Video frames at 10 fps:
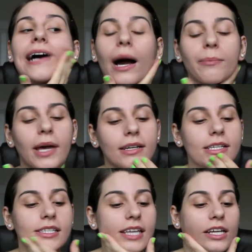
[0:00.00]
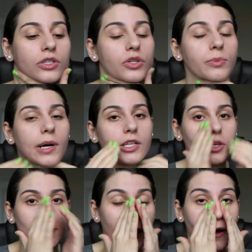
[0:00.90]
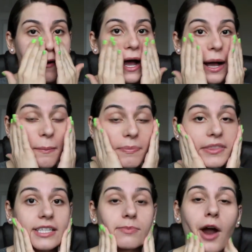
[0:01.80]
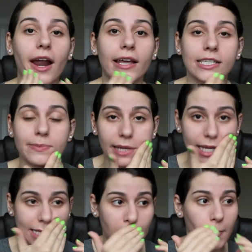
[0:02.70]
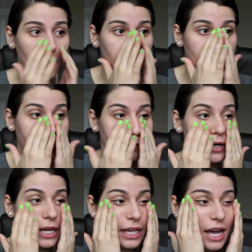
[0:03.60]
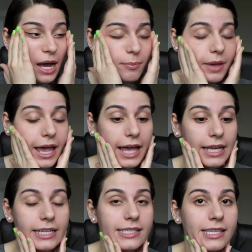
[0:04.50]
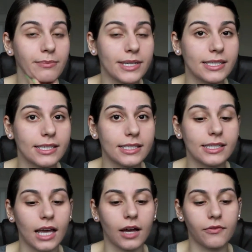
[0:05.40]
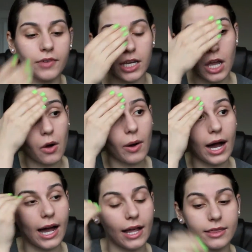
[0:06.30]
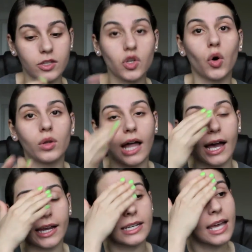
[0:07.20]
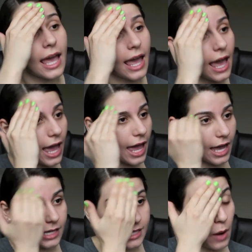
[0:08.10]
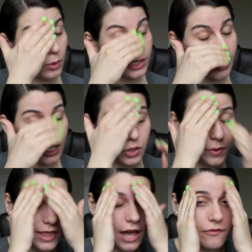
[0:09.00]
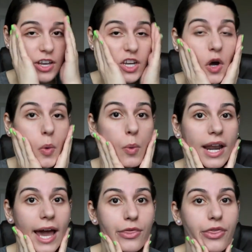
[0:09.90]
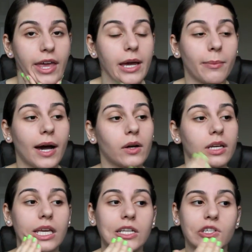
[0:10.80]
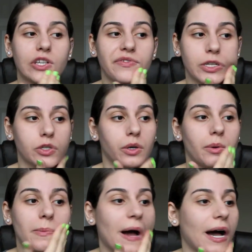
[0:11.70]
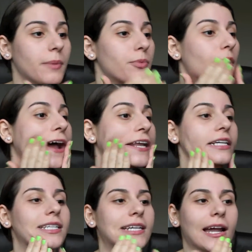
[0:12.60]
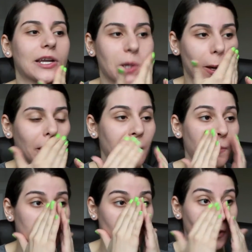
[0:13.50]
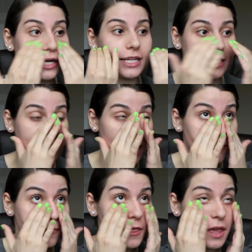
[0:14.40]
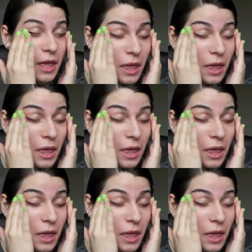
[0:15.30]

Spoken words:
I'm not going to say too much about these products because I will be putting up a hits and misses video on this whole line, and I will tell you in that video what I think about each individual product and kind of go a little bit more in depth.